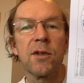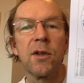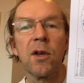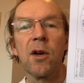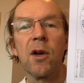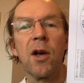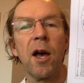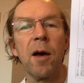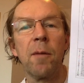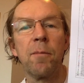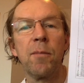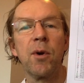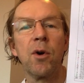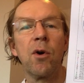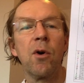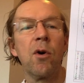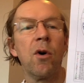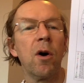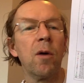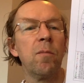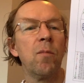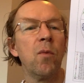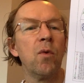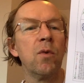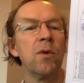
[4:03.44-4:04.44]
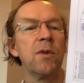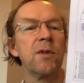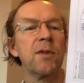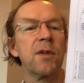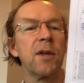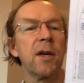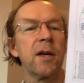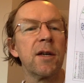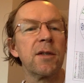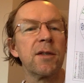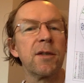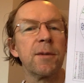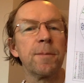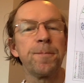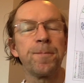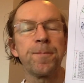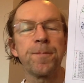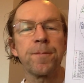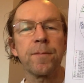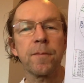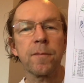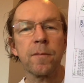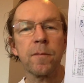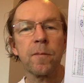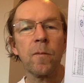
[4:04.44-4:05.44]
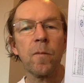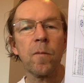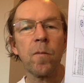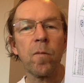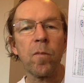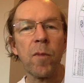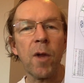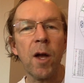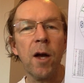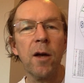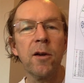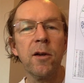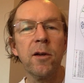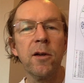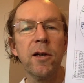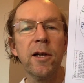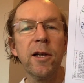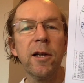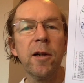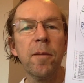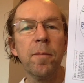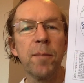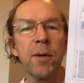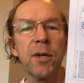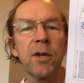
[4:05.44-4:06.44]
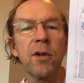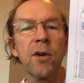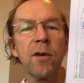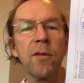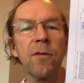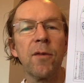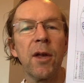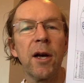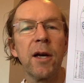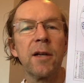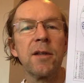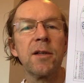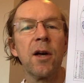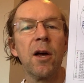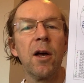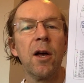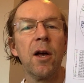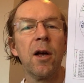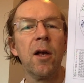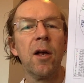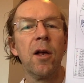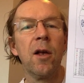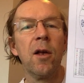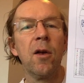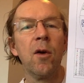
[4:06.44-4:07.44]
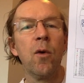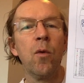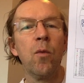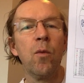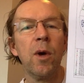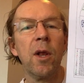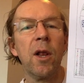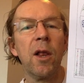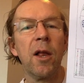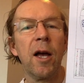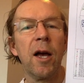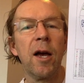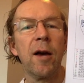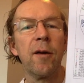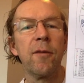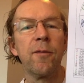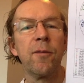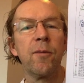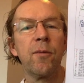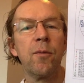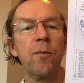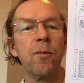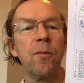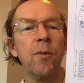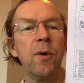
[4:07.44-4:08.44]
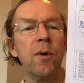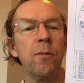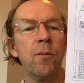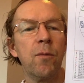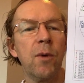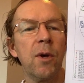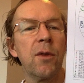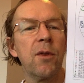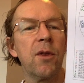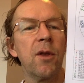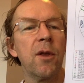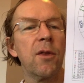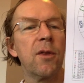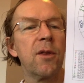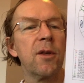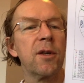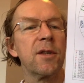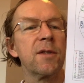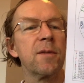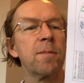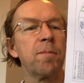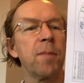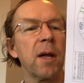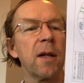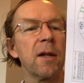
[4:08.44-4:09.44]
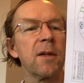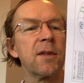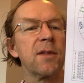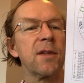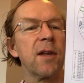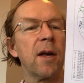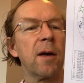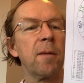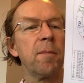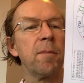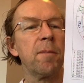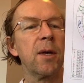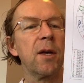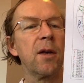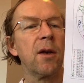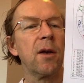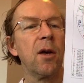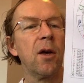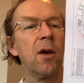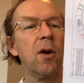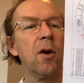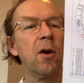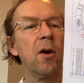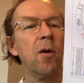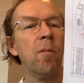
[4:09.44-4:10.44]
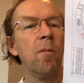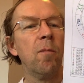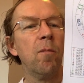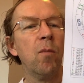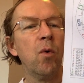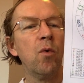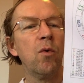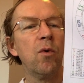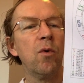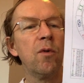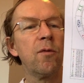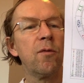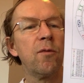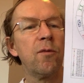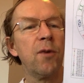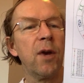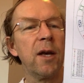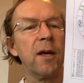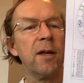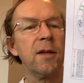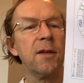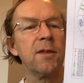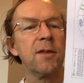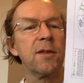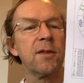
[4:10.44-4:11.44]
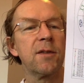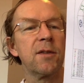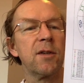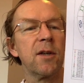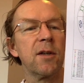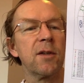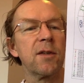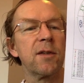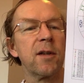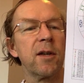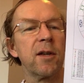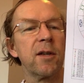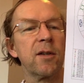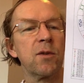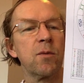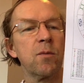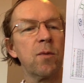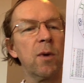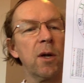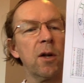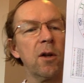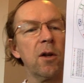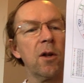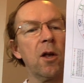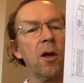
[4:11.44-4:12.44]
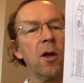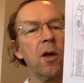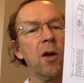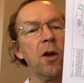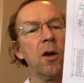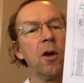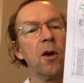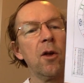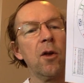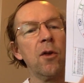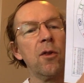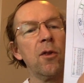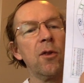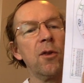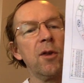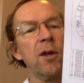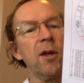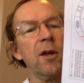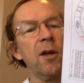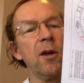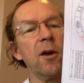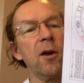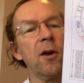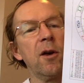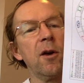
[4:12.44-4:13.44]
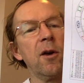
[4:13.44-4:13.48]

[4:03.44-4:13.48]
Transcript: the Capricorn moon says. And a little bit of that we'll have with this balsamic moon phase just as well. The